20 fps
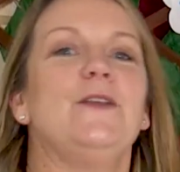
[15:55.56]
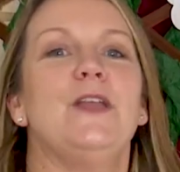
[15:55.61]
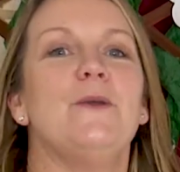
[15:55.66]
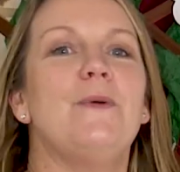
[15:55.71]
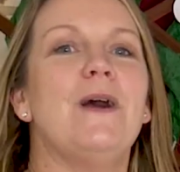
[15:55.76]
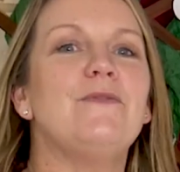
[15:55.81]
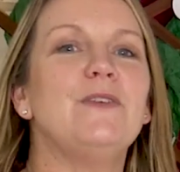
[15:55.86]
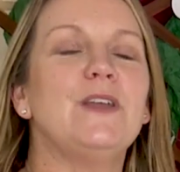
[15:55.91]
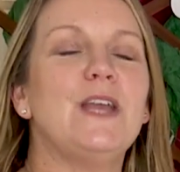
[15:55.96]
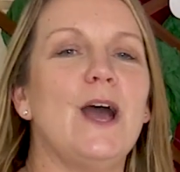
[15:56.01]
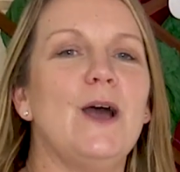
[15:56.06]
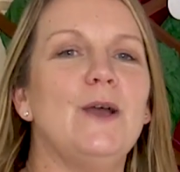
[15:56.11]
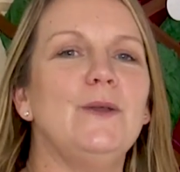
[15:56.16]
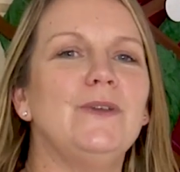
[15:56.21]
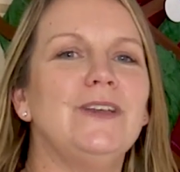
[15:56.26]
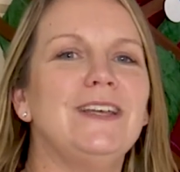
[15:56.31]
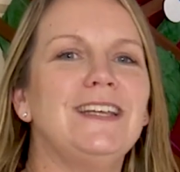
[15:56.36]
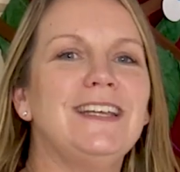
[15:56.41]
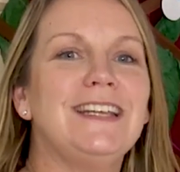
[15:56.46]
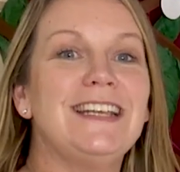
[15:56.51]
you have a go.
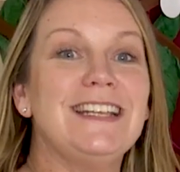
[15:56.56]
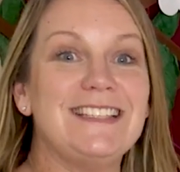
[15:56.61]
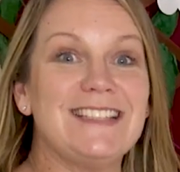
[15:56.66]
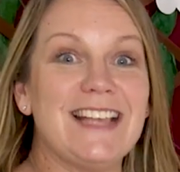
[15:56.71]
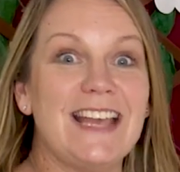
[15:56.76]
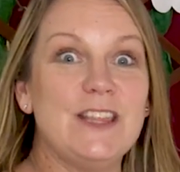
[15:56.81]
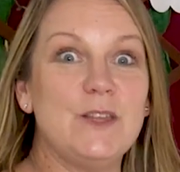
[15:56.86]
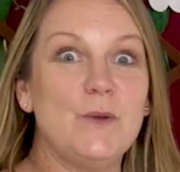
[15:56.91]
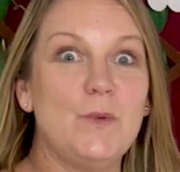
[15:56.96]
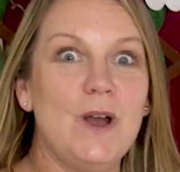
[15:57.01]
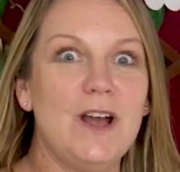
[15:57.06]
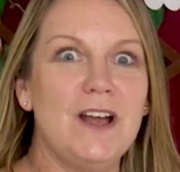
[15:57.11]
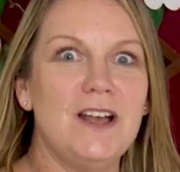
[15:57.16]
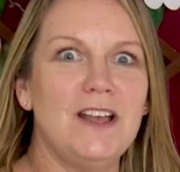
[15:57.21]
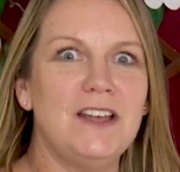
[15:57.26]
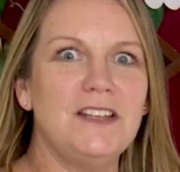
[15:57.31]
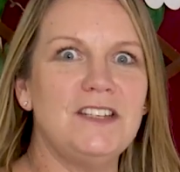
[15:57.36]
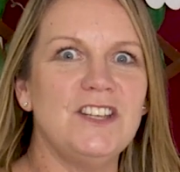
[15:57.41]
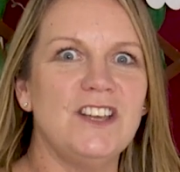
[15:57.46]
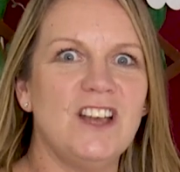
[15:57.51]
Say the
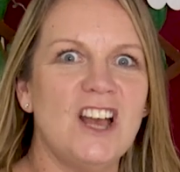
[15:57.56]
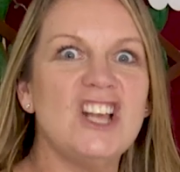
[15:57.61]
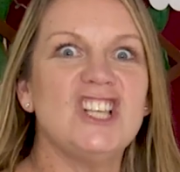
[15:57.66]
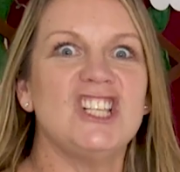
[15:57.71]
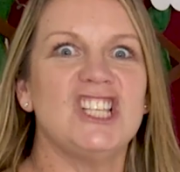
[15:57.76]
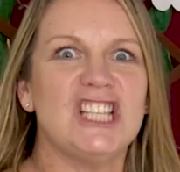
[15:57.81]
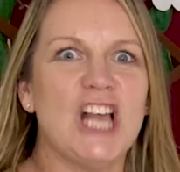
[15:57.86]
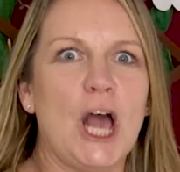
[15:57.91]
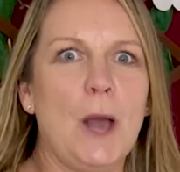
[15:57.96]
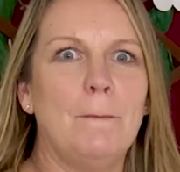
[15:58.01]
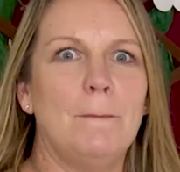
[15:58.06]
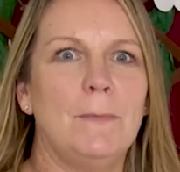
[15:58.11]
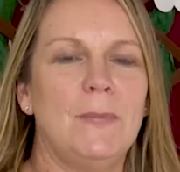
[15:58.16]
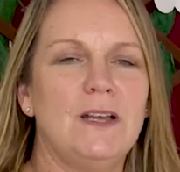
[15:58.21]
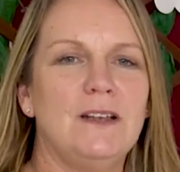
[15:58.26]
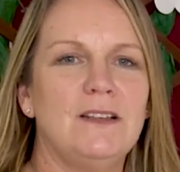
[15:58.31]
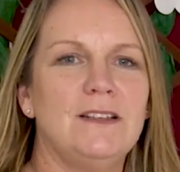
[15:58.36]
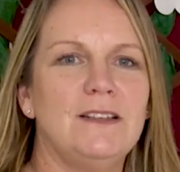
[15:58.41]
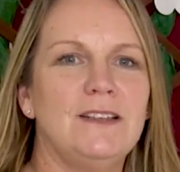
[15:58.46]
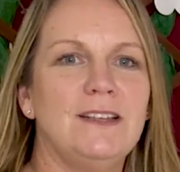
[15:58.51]
word.
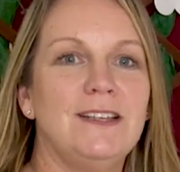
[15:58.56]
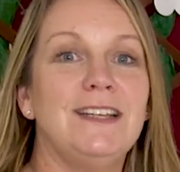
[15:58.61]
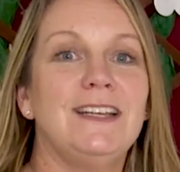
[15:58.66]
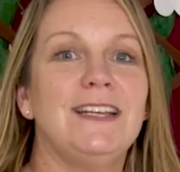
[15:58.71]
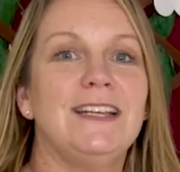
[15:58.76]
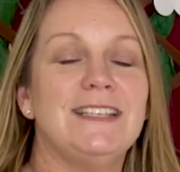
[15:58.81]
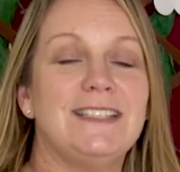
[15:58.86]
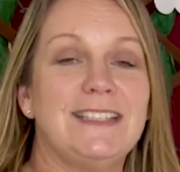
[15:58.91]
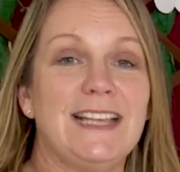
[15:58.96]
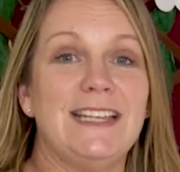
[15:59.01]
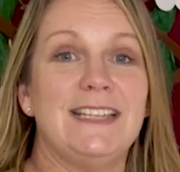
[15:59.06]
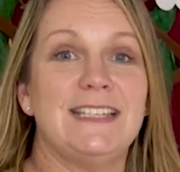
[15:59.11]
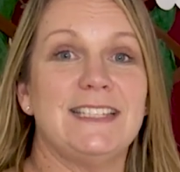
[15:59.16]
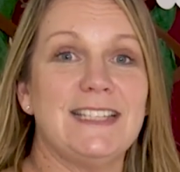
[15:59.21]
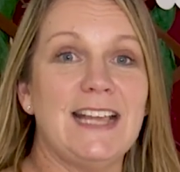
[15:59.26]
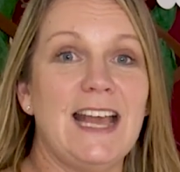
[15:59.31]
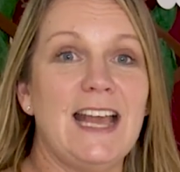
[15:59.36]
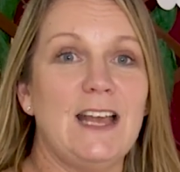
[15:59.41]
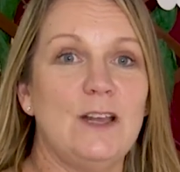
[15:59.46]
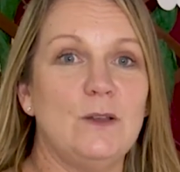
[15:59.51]
Say the
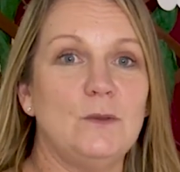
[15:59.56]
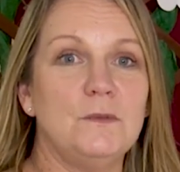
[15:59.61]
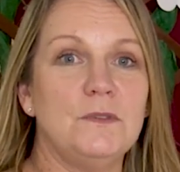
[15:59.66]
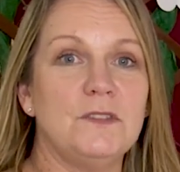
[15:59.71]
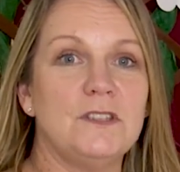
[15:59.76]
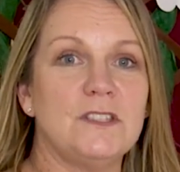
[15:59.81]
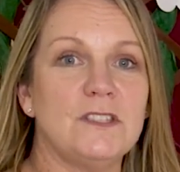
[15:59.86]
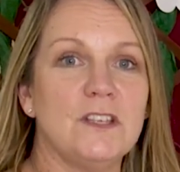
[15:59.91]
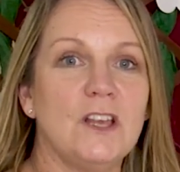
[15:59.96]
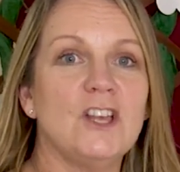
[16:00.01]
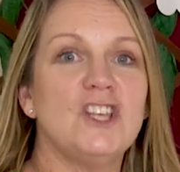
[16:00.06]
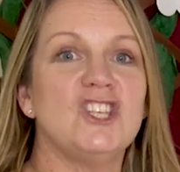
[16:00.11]
sounds.